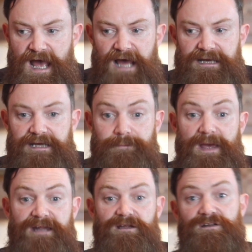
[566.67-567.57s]
and they
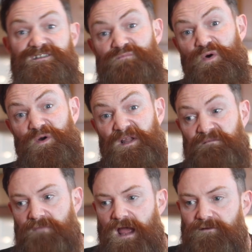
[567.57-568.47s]
depend on us more
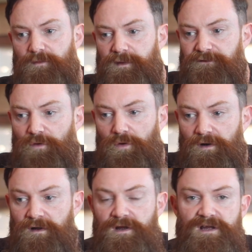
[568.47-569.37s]
than ever
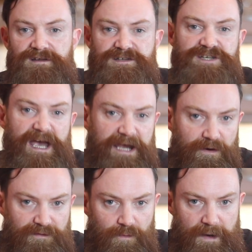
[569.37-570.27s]
before to check
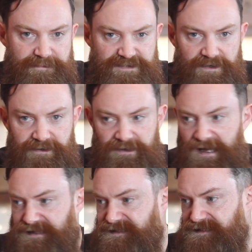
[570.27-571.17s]
out their website
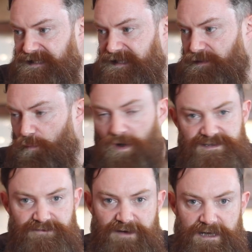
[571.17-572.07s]
and see
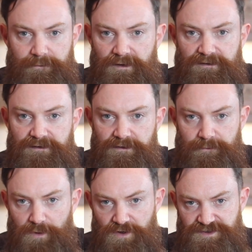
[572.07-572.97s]
what's available to
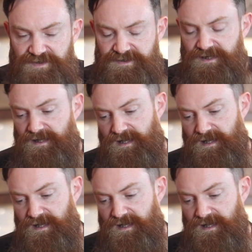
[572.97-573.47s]
purchase.